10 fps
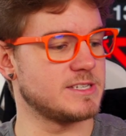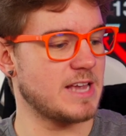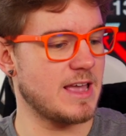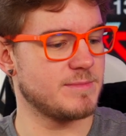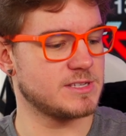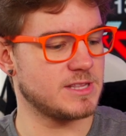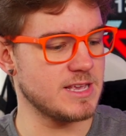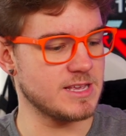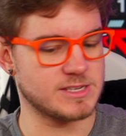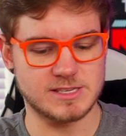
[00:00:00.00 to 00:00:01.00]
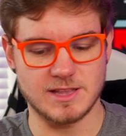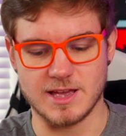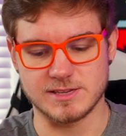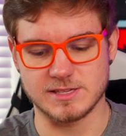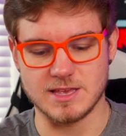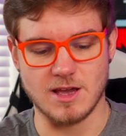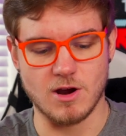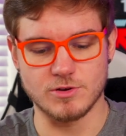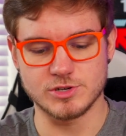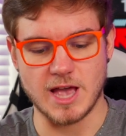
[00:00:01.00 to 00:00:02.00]
same as the
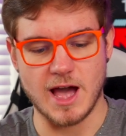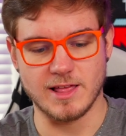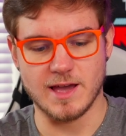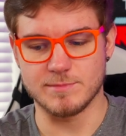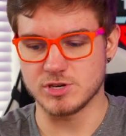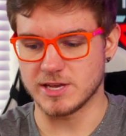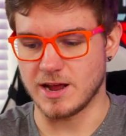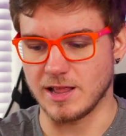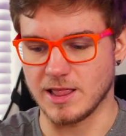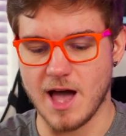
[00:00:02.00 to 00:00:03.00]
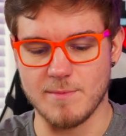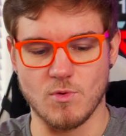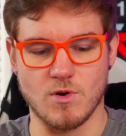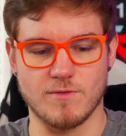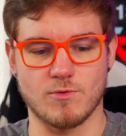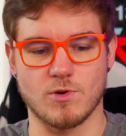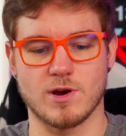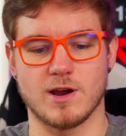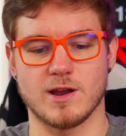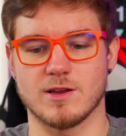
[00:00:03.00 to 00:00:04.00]
ROG Ally, but you get a lot more
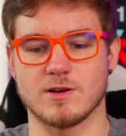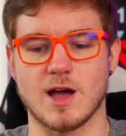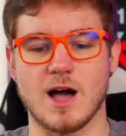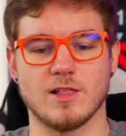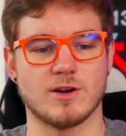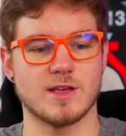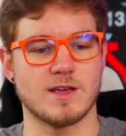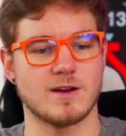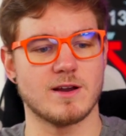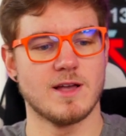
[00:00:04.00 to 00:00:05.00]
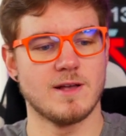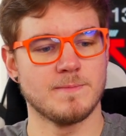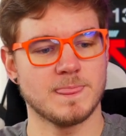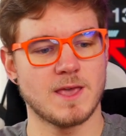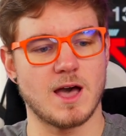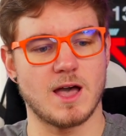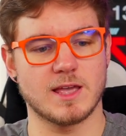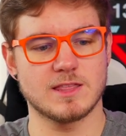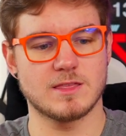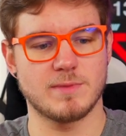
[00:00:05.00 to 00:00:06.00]
for your dollar here.
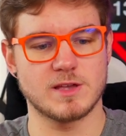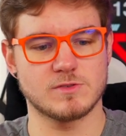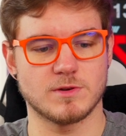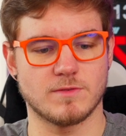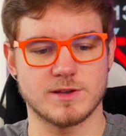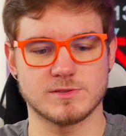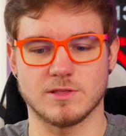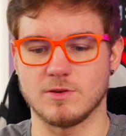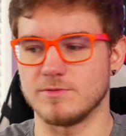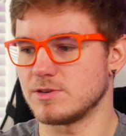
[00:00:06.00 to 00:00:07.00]
Get the best from your device with Lenovo